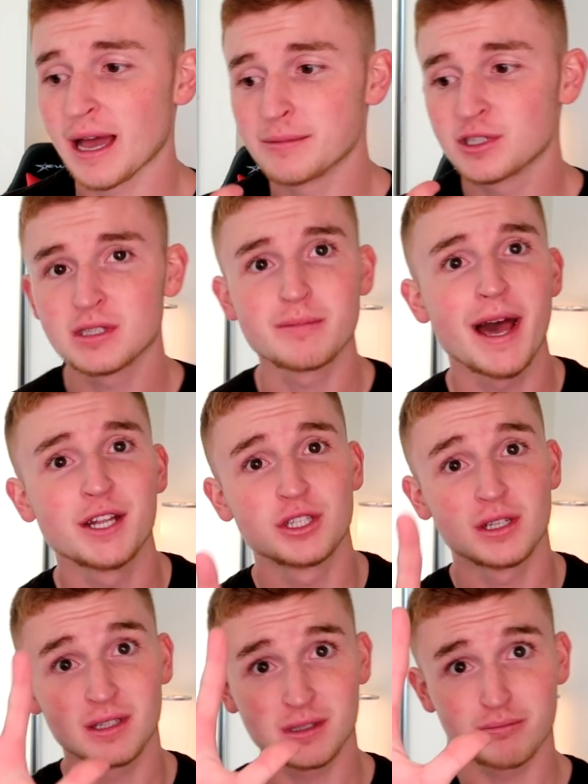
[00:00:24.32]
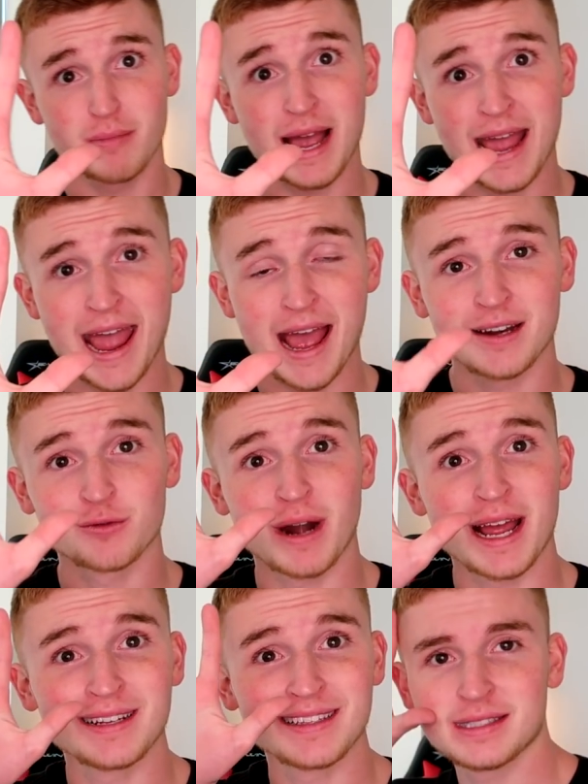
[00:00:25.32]
Okay, I'm just imagining because my hand,
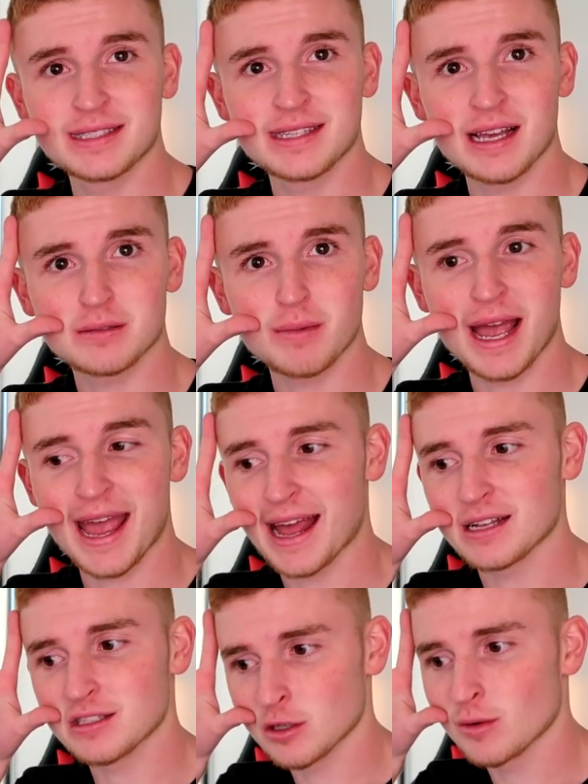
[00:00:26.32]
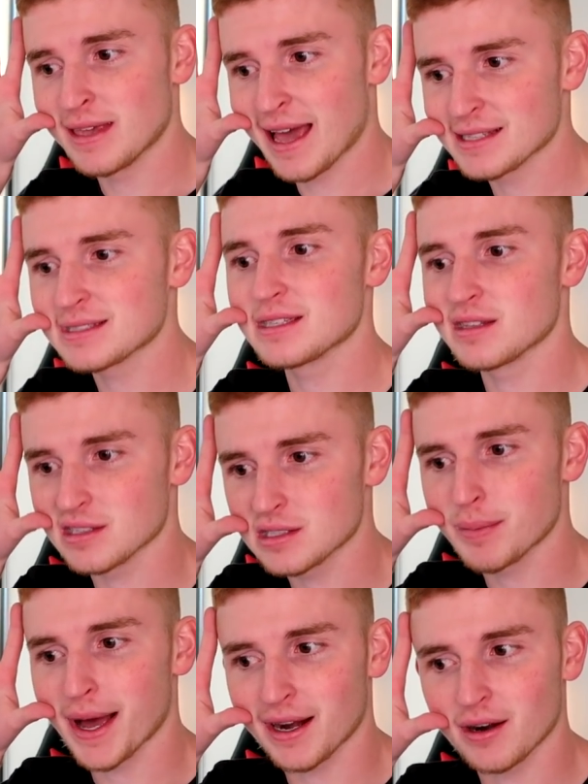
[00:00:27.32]
right? That's the size of my hand. So, yes, the
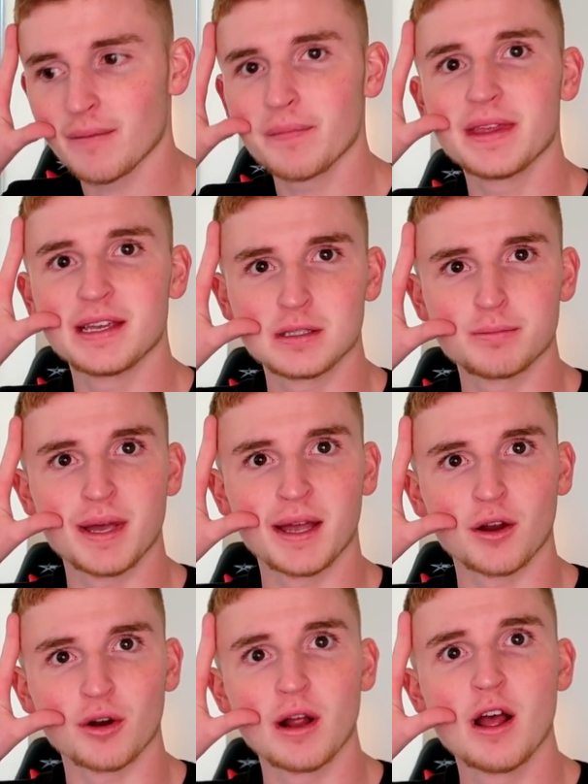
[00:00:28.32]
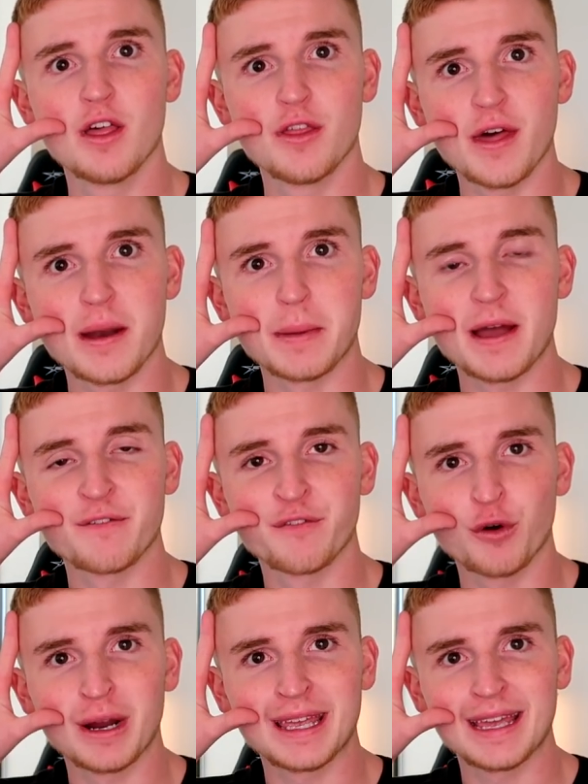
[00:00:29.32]
spider is bigger than my
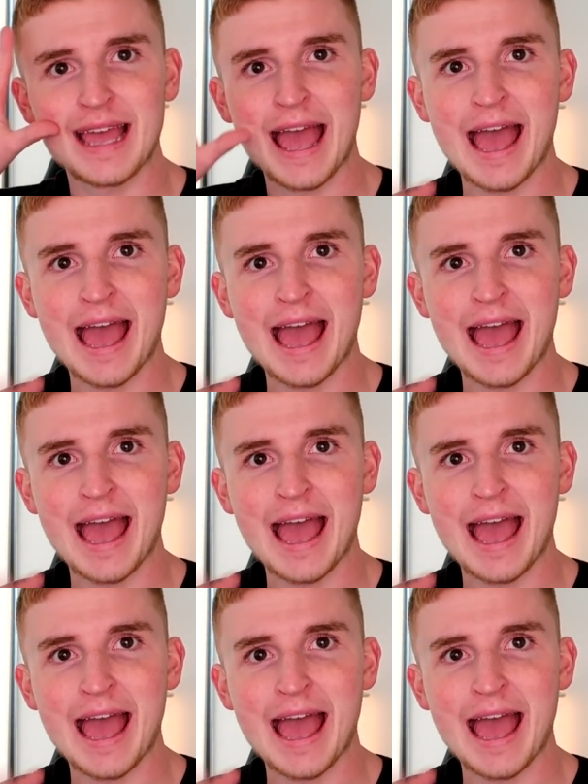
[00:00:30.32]
freaking